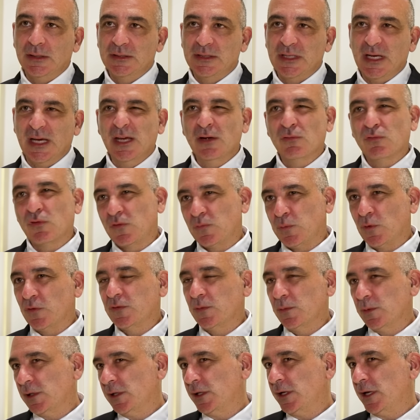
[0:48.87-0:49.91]
taking
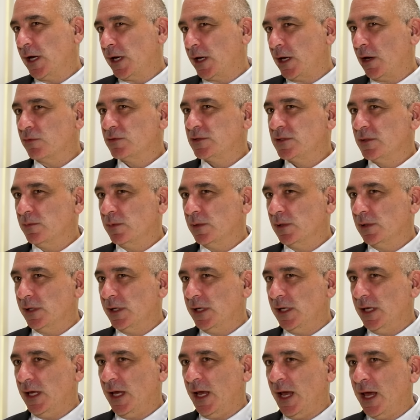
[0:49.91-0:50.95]
responsibility,
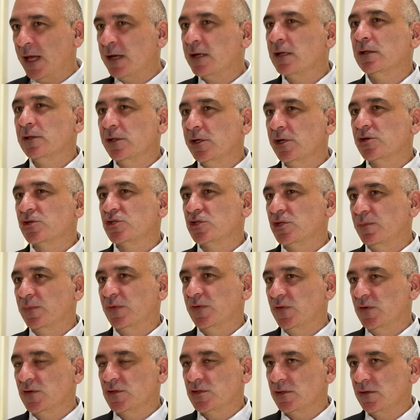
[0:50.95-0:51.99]
accountability, and a leadership
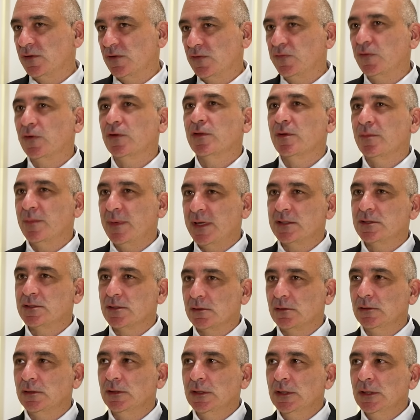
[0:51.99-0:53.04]
position is
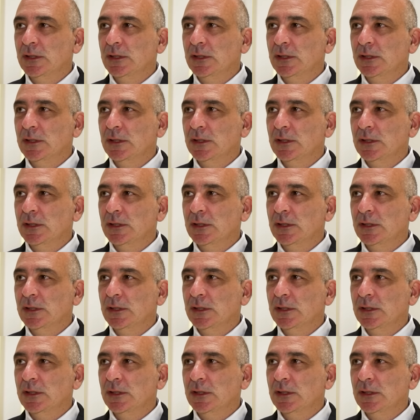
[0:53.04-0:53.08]
fundamental.